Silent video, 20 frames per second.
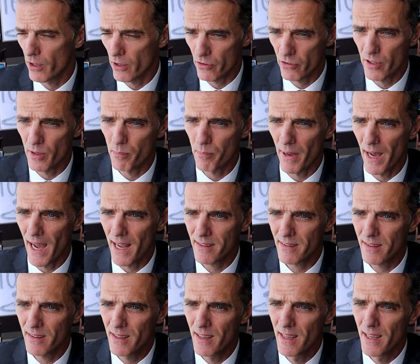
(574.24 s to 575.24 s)
St.
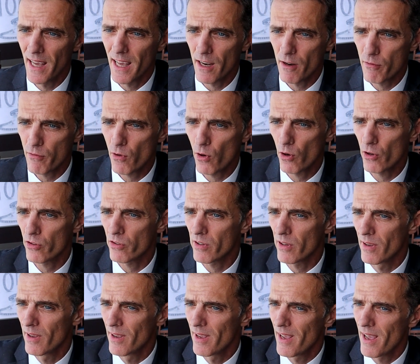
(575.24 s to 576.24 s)
Maarten. And of course,
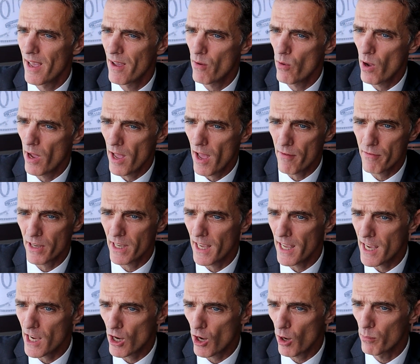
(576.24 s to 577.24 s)
having
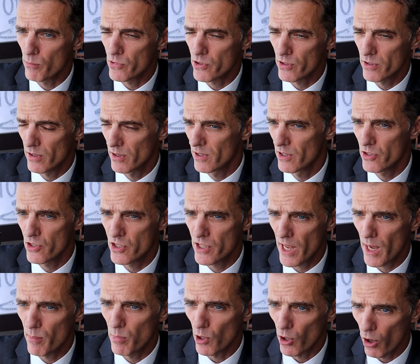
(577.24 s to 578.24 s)
incomes
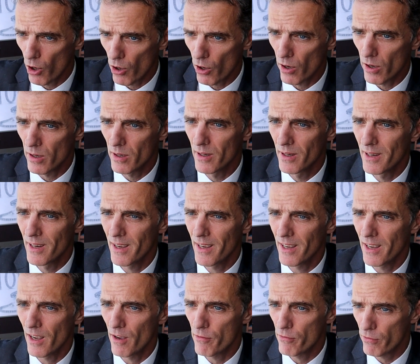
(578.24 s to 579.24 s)
stable or
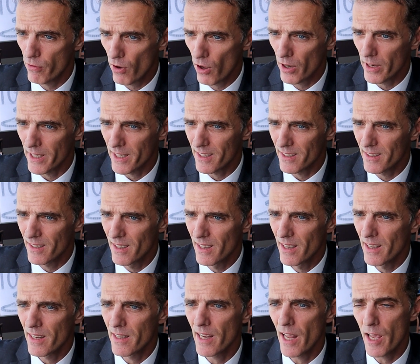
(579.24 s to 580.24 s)
falling
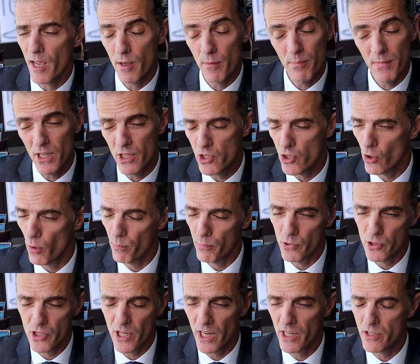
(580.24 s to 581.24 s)
it means your
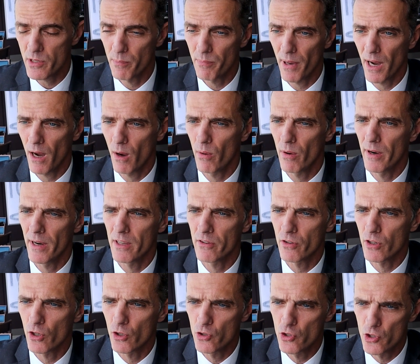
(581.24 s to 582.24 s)
purchasing power as
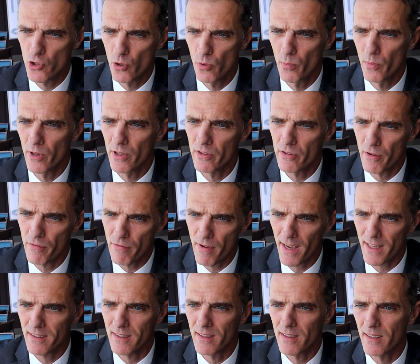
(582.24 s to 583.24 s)
a consumer is
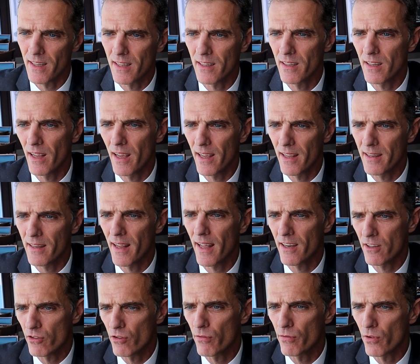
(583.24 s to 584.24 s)
affected, and
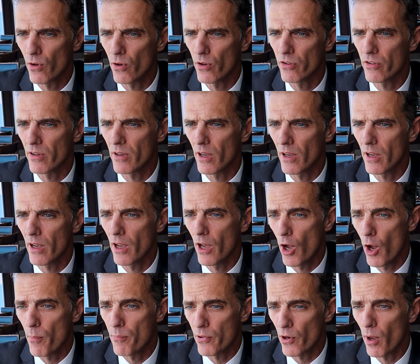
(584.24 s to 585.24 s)
that is of course
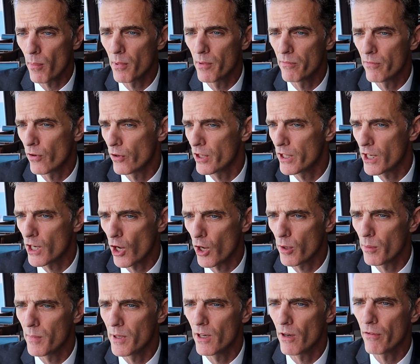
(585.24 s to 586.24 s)
a problem for the
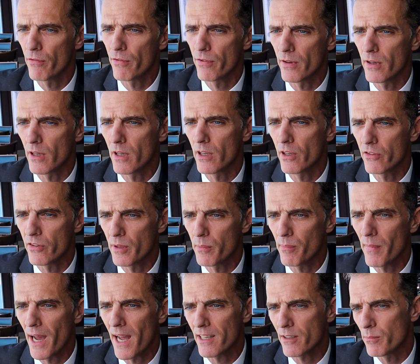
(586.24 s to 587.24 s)
economy of Sint
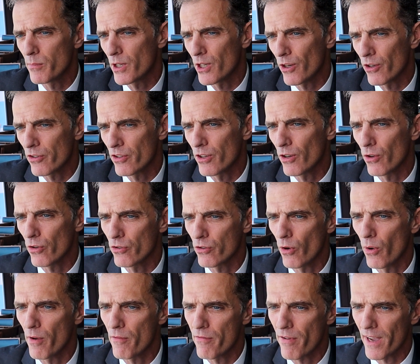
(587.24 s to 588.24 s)
Maarten, because it
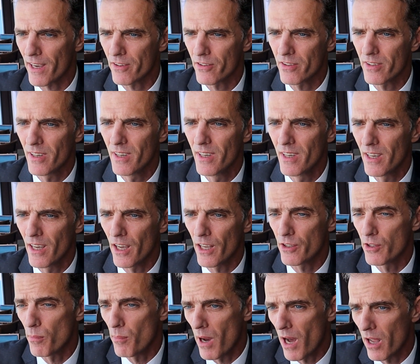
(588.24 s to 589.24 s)
also affects
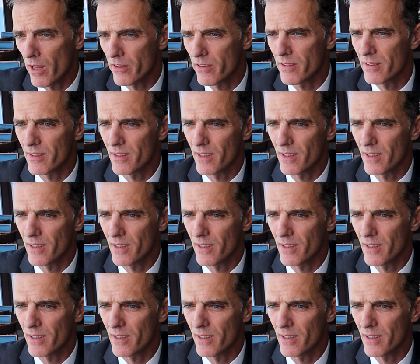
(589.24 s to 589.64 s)
demand